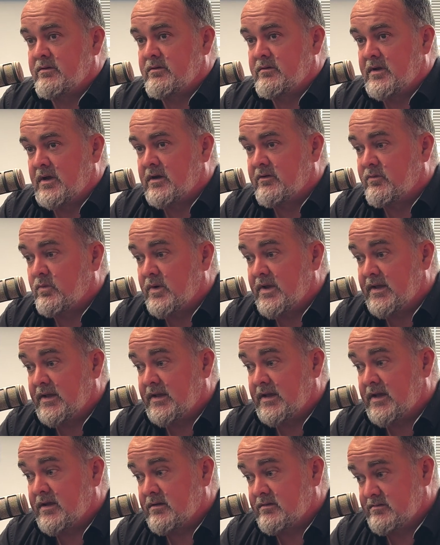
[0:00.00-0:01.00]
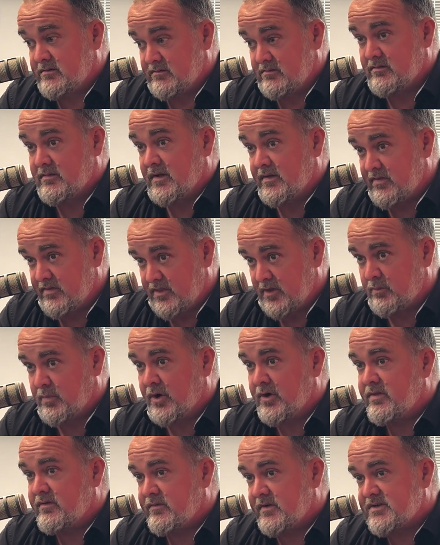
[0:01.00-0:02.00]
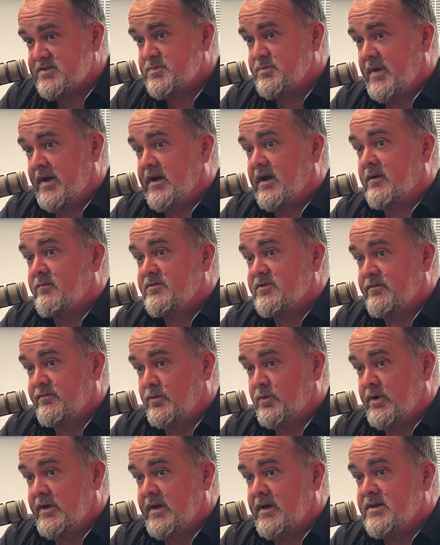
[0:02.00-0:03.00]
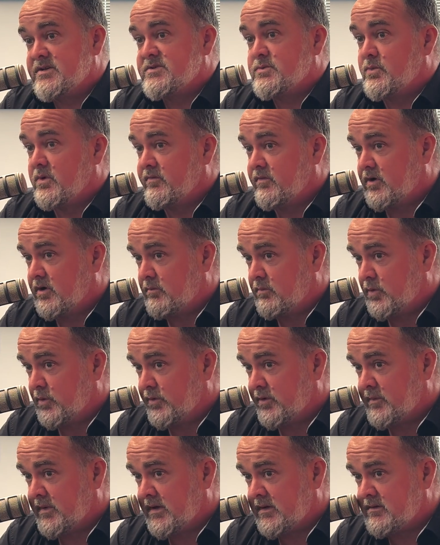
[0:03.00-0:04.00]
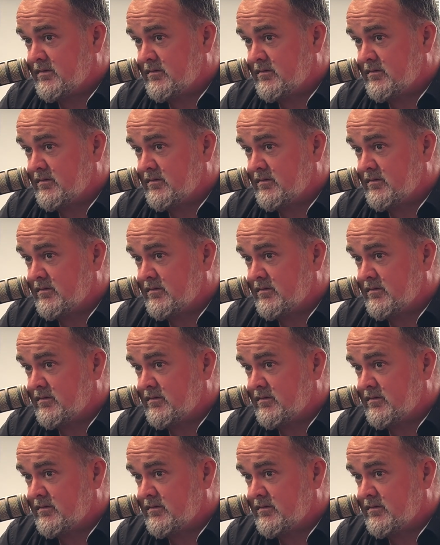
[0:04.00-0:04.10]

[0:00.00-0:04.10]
Now, if we get the both of us back up to 40 hours and we've got more demand,